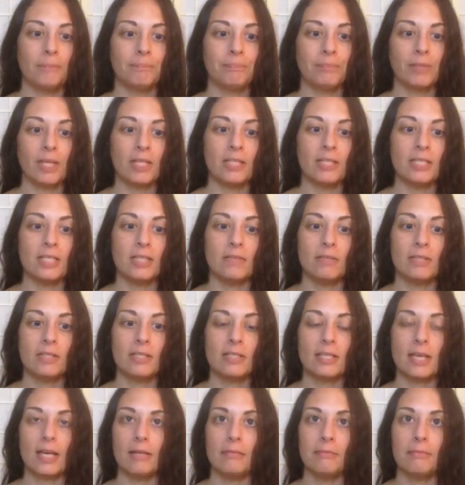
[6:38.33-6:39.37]
It's even
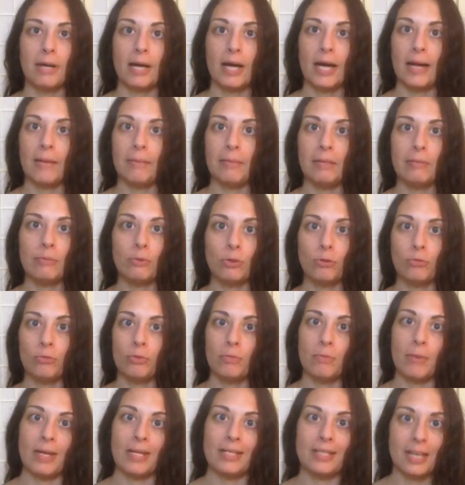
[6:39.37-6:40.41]
said by people who have
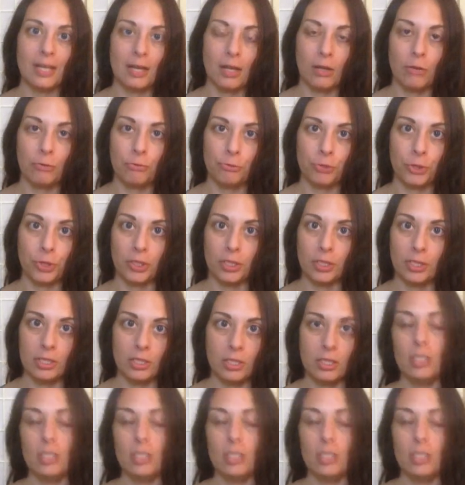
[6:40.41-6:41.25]
been meditating for